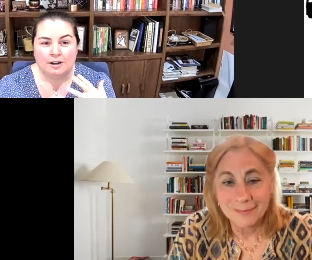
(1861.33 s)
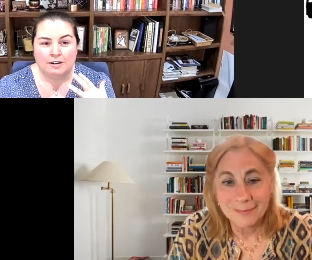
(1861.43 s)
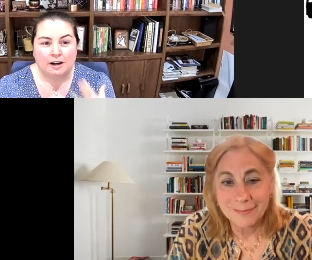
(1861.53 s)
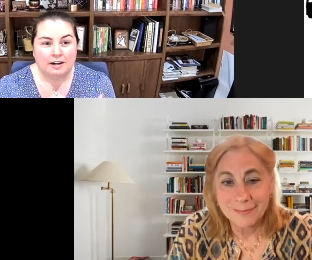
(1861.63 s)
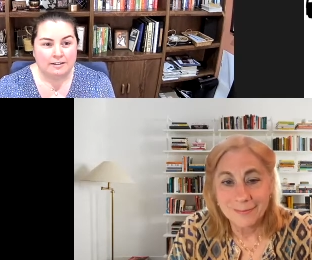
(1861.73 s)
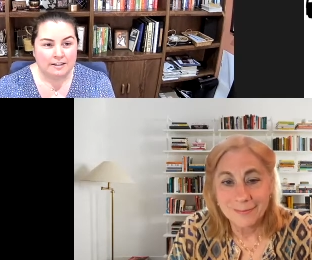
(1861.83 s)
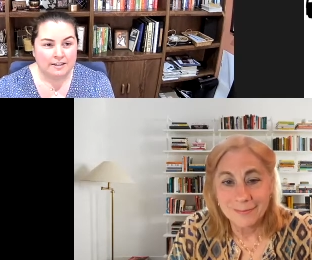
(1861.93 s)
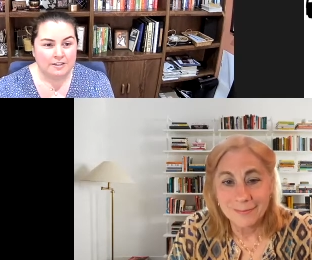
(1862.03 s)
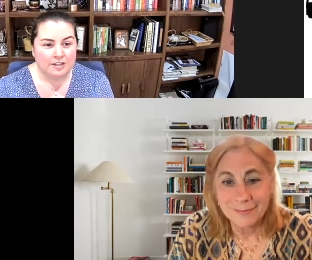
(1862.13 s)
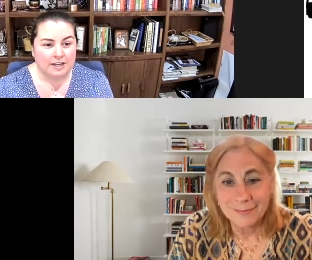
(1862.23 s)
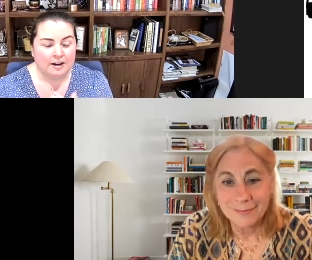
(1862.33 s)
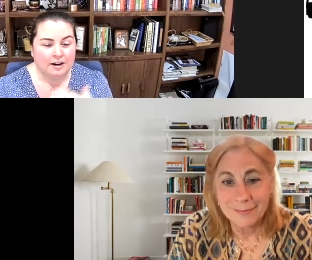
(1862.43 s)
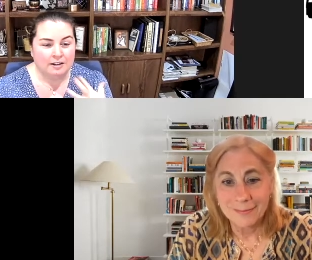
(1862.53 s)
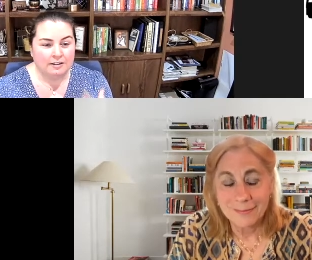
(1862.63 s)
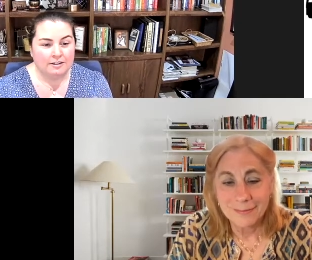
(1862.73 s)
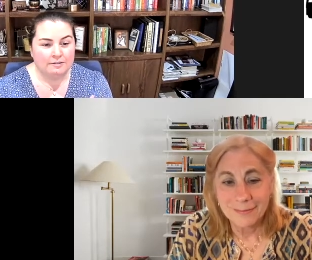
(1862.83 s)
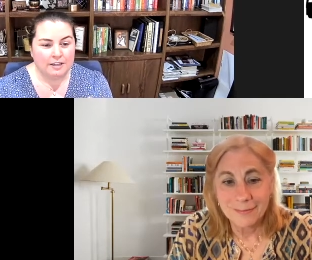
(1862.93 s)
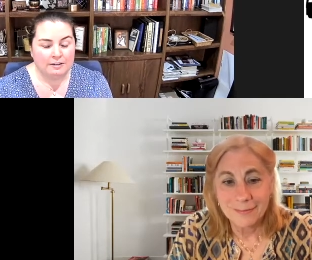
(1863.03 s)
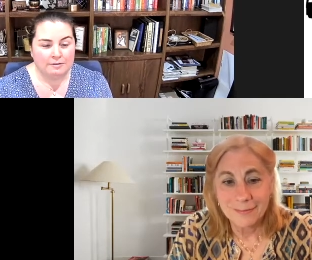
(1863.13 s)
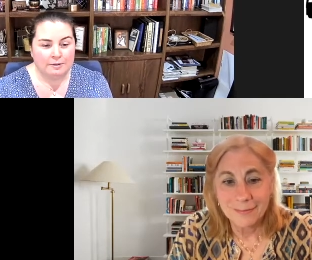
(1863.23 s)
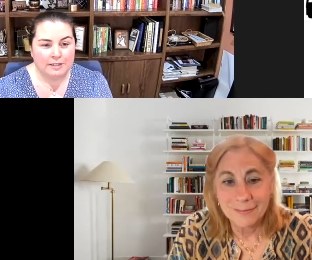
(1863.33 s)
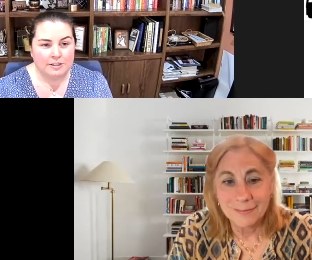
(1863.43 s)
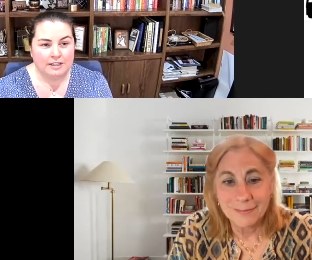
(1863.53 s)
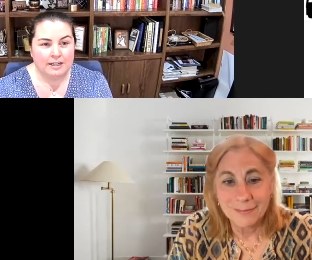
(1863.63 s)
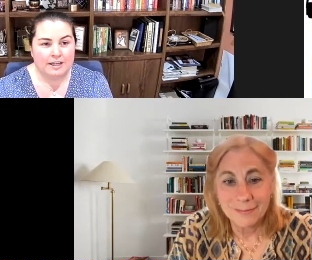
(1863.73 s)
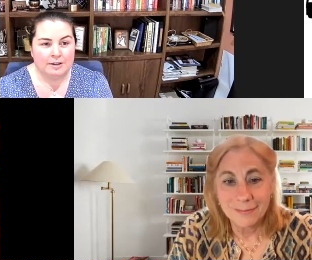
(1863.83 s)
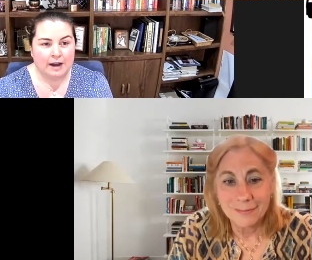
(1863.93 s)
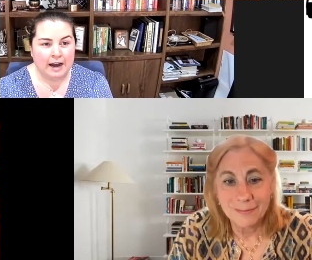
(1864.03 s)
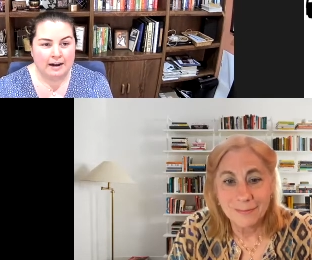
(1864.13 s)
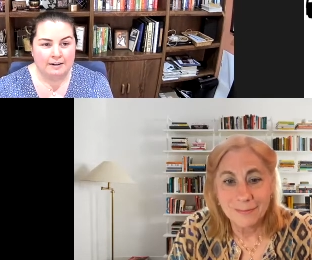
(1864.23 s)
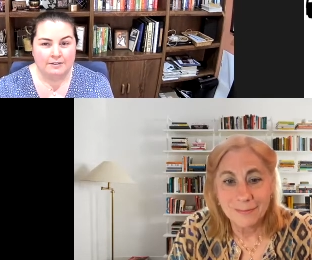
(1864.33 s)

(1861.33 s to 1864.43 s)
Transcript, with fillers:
Speaker 1: knowledge and all of the information that you have.